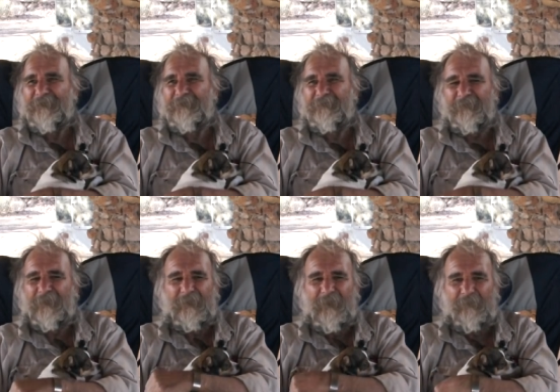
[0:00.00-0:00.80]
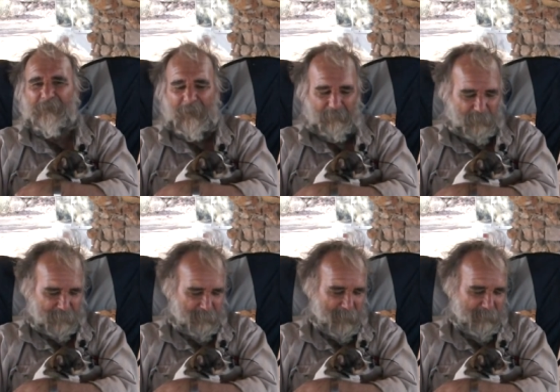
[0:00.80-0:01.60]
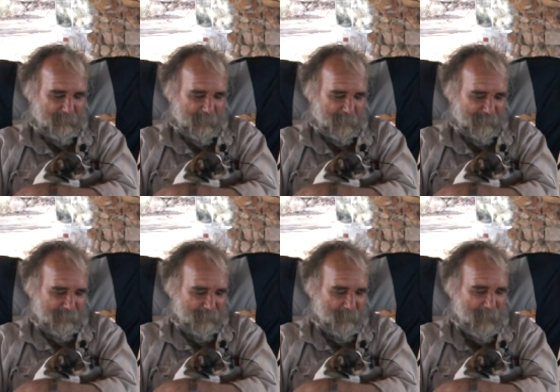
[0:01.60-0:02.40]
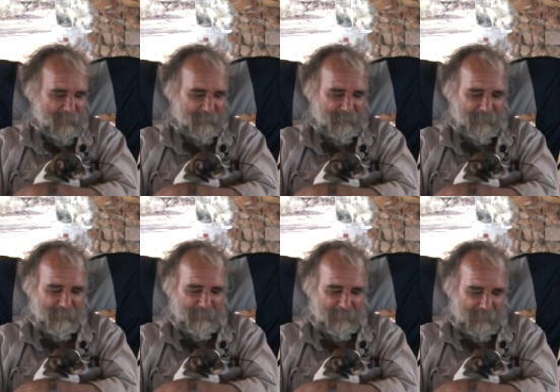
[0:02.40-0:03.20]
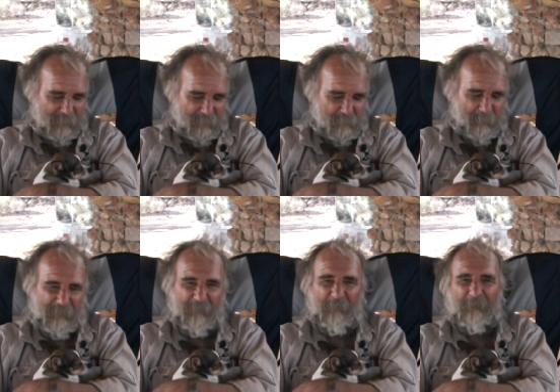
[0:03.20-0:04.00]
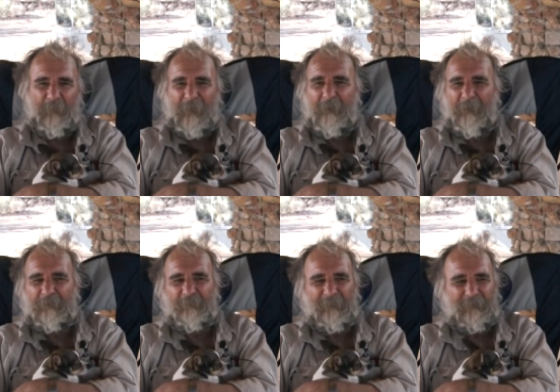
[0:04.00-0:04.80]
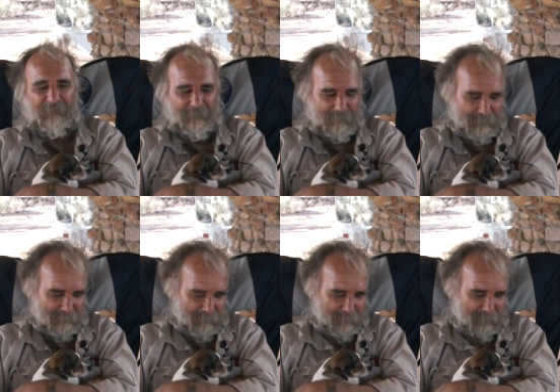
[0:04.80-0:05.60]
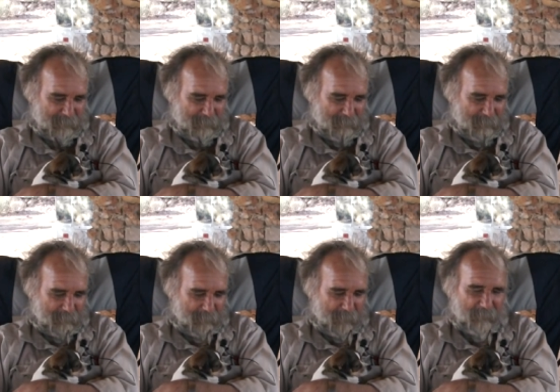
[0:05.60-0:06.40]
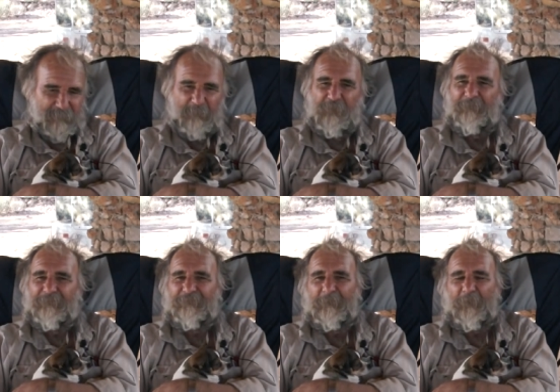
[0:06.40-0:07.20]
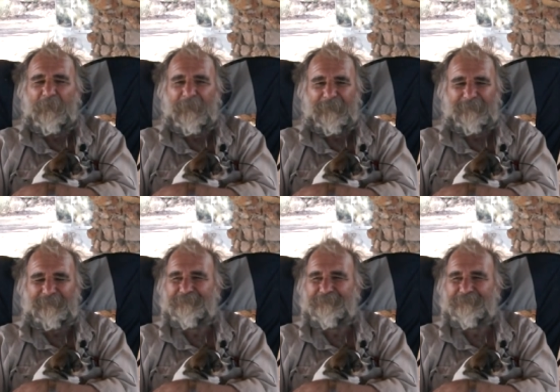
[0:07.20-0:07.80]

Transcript: You know, I'm not gonna force my views on nobody and tell them to believe what I want to believe, because the proof is in the pudding.